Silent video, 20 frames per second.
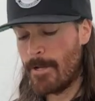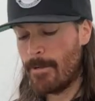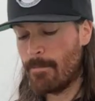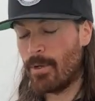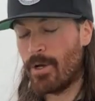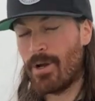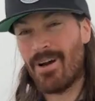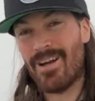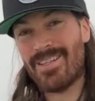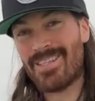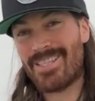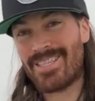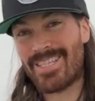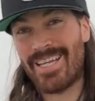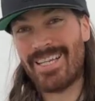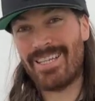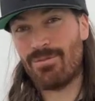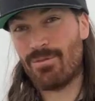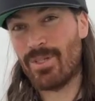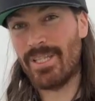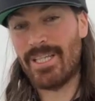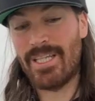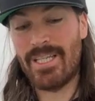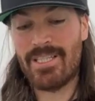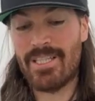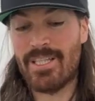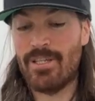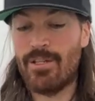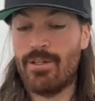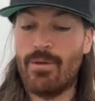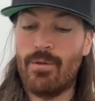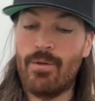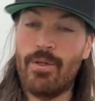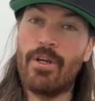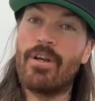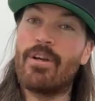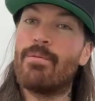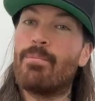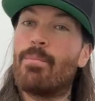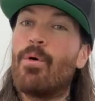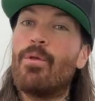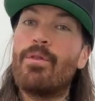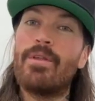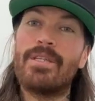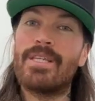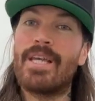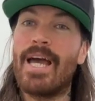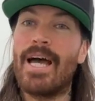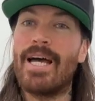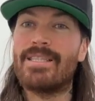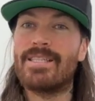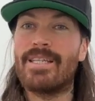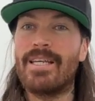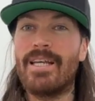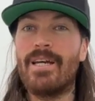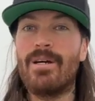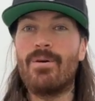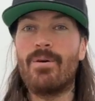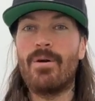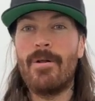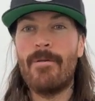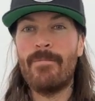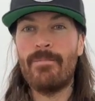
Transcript: But on site, really easy to do. You're going to pull this gasket out.